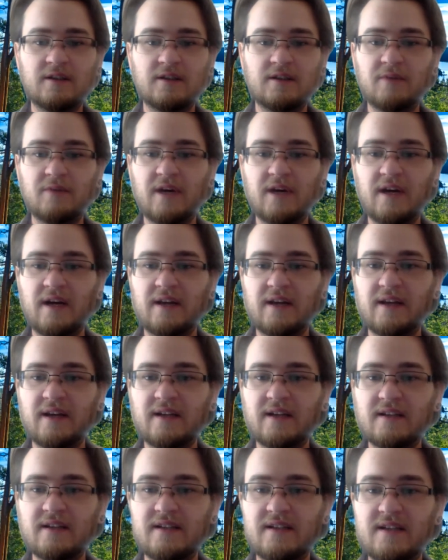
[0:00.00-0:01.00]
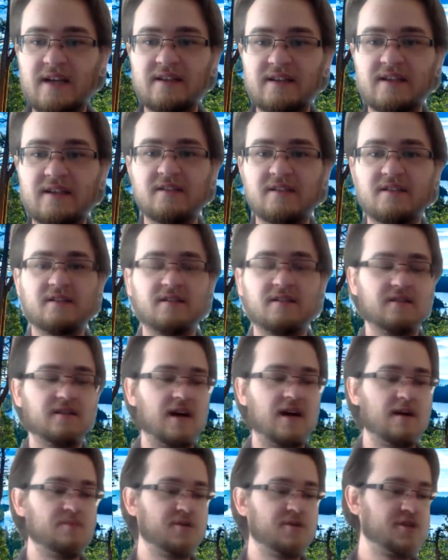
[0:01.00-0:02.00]
But I'd like to take this
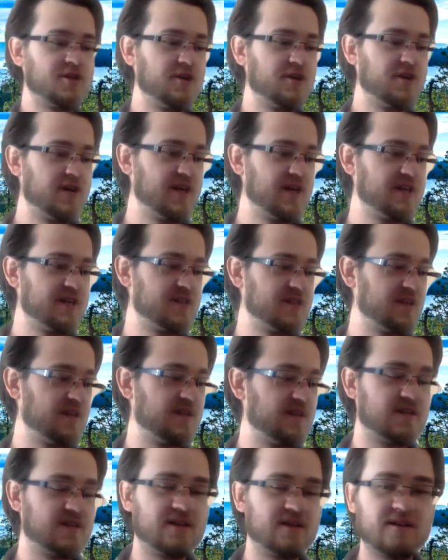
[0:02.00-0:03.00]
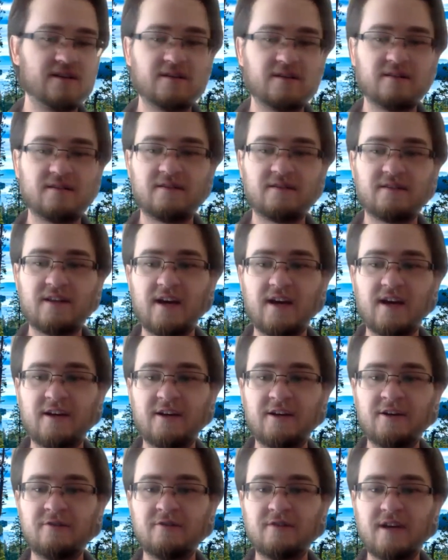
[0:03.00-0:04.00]
opportunity to thank
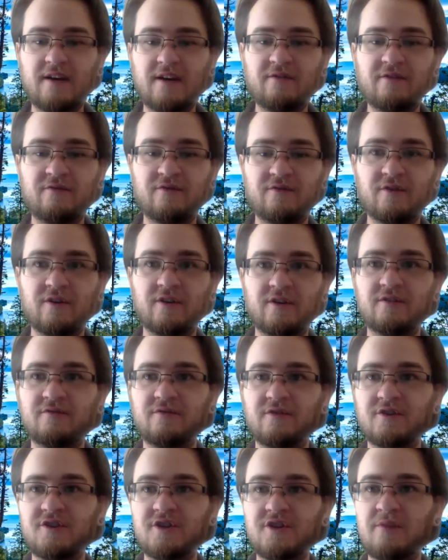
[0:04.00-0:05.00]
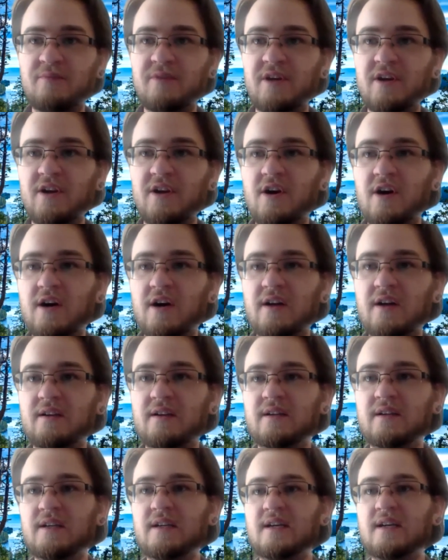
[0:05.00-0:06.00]
you, David, for jumping on.
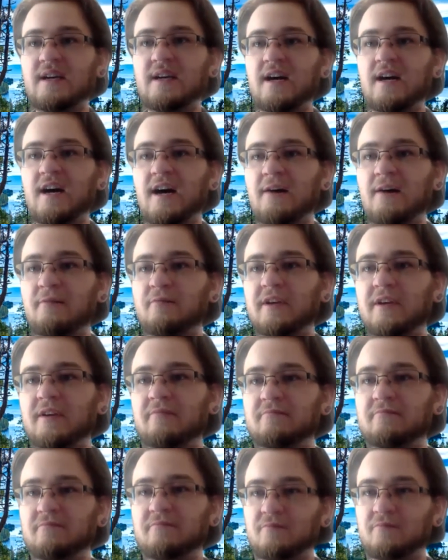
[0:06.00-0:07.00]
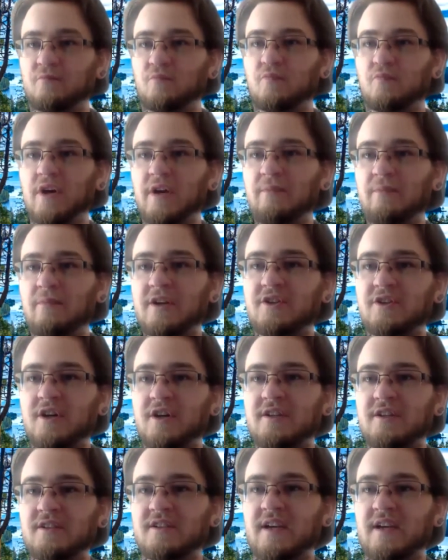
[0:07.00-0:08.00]
We pretty much
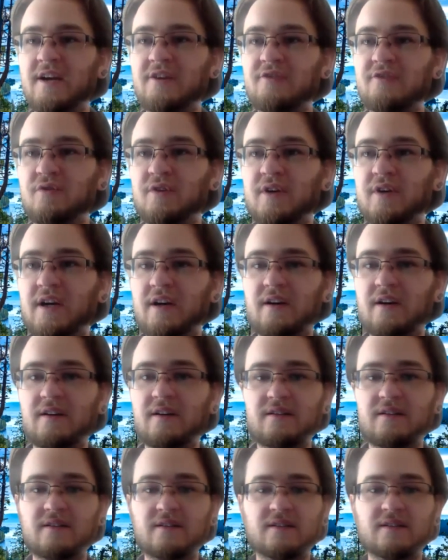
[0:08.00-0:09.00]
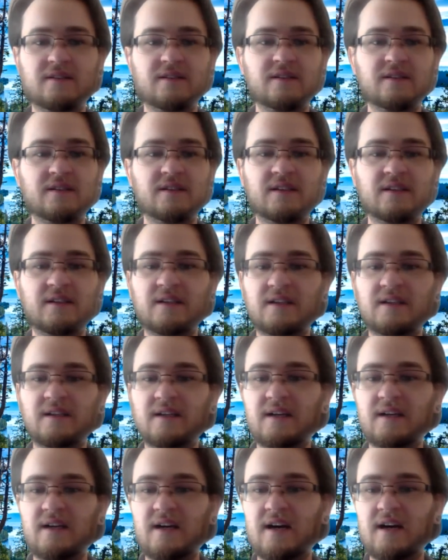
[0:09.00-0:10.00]
on schedule here.
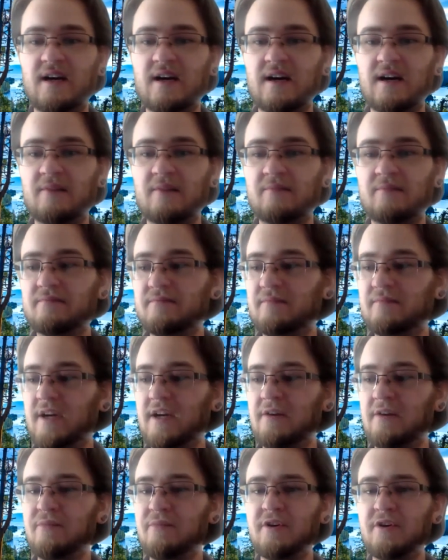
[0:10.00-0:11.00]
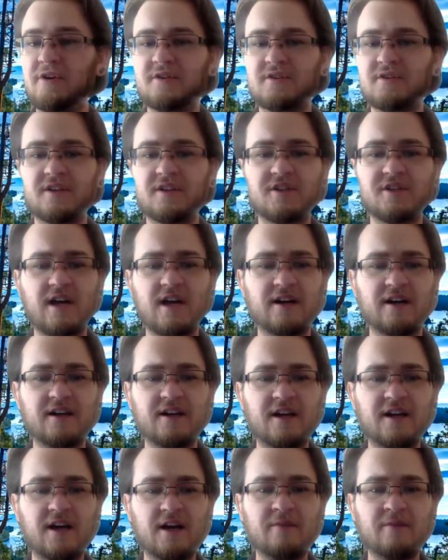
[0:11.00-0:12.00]
My computer's glitching out.
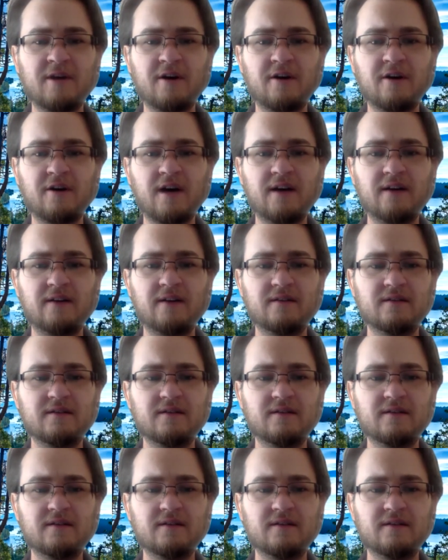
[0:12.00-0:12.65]
Can you hear me all right?